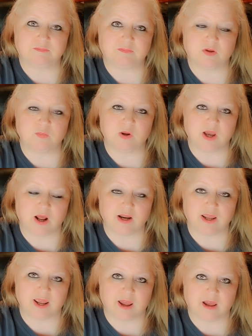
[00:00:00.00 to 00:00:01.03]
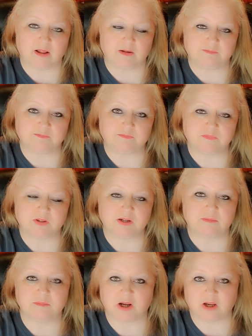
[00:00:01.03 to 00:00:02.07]
we got a gal, and
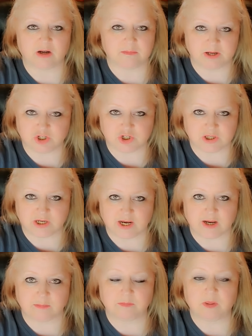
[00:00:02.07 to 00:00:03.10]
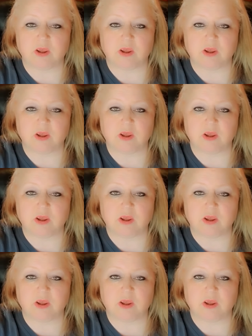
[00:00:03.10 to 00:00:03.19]
I'm not going to mention the name.